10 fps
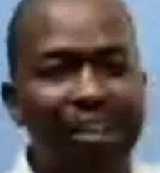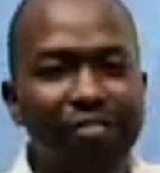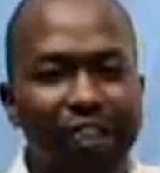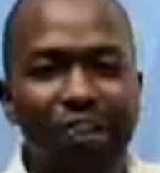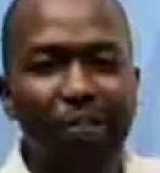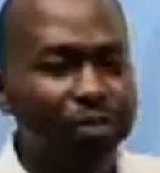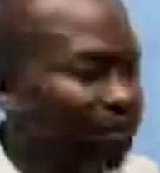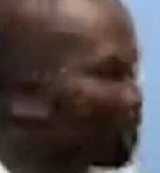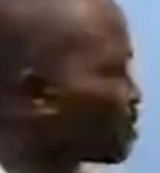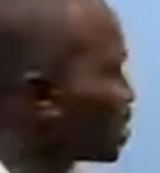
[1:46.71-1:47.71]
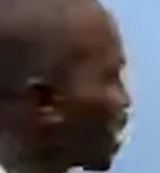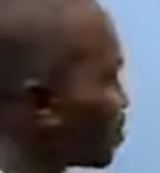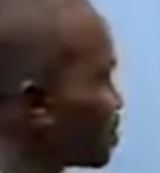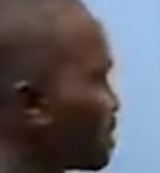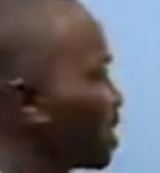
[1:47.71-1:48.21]
freedom several
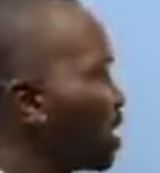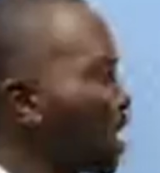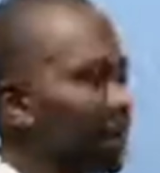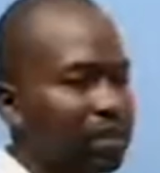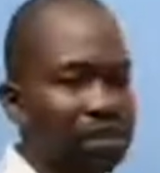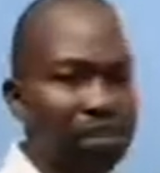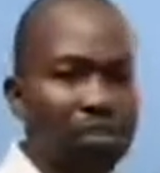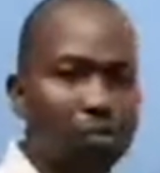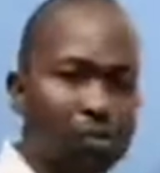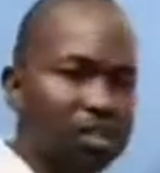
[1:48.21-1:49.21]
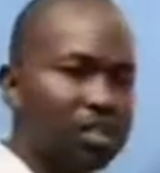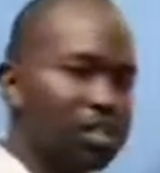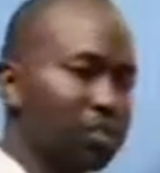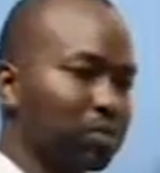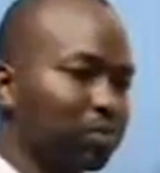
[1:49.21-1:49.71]
times and see what it
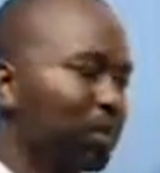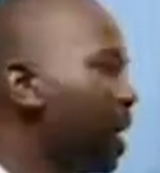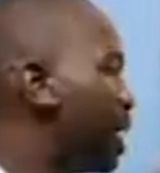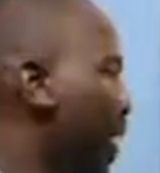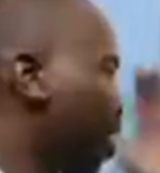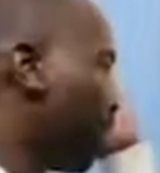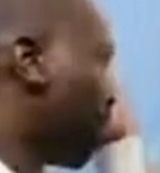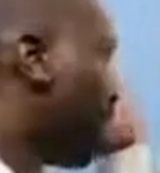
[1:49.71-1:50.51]
is. Now,